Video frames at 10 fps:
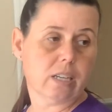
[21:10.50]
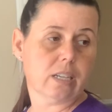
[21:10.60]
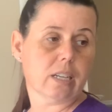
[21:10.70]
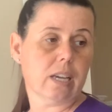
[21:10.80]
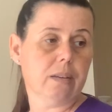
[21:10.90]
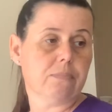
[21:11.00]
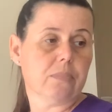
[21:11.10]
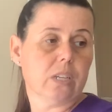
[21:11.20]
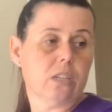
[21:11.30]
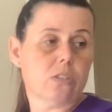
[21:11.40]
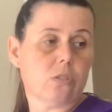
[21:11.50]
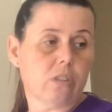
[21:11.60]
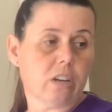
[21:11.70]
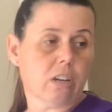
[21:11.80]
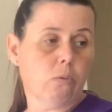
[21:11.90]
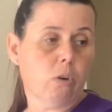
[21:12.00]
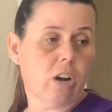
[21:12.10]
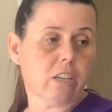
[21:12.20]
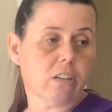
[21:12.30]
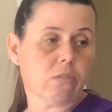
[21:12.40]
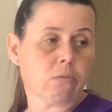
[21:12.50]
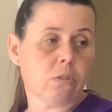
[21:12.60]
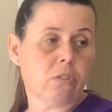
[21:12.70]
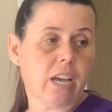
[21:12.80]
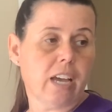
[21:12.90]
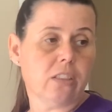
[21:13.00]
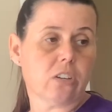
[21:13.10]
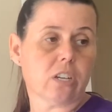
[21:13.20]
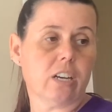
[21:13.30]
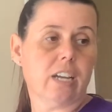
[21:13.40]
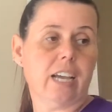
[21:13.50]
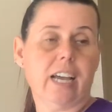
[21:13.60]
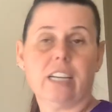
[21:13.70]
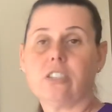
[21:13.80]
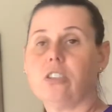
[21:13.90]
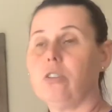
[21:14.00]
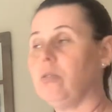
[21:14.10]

Okay? So they're going to walk you through that. They're going to ask you,